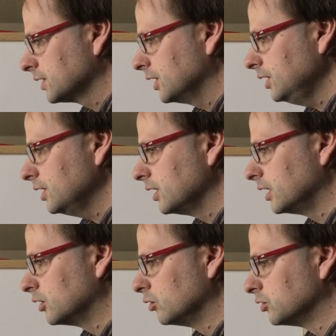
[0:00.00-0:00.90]
Okay, and
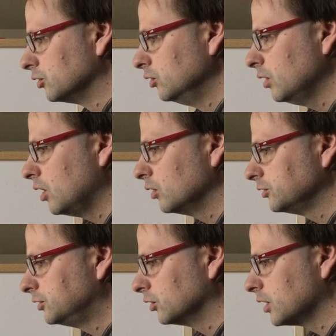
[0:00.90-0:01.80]
I go through,
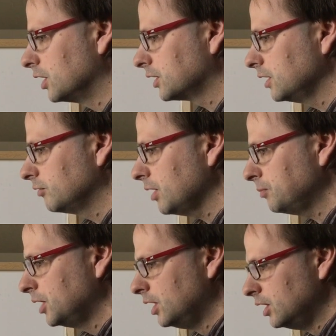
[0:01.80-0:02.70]
it's still concave
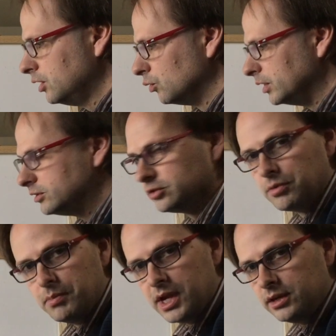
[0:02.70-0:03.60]
up. reaches
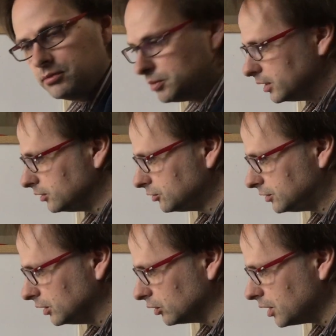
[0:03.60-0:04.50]
a min, but it's
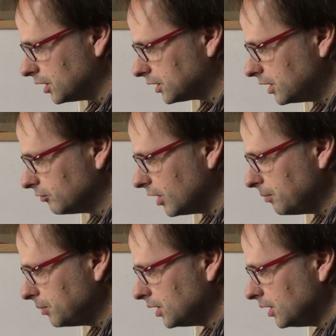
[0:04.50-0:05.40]
still concave
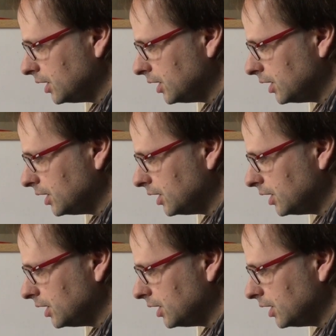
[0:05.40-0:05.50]
up.